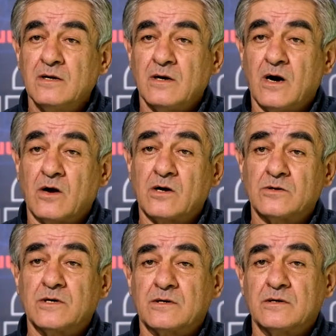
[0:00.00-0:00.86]
There
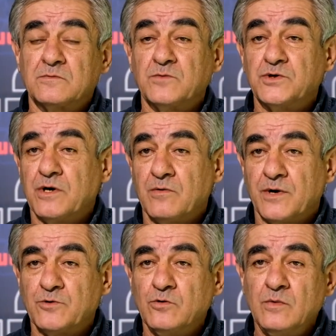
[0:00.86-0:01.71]
wasn't anything like
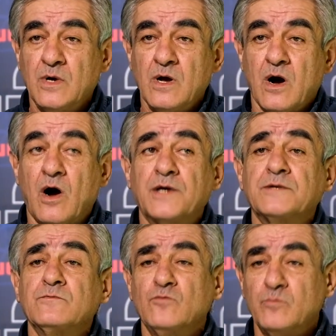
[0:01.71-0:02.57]
that, and
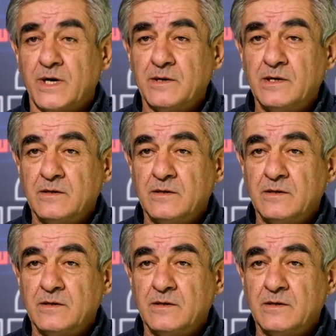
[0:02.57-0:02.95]
suddenly a new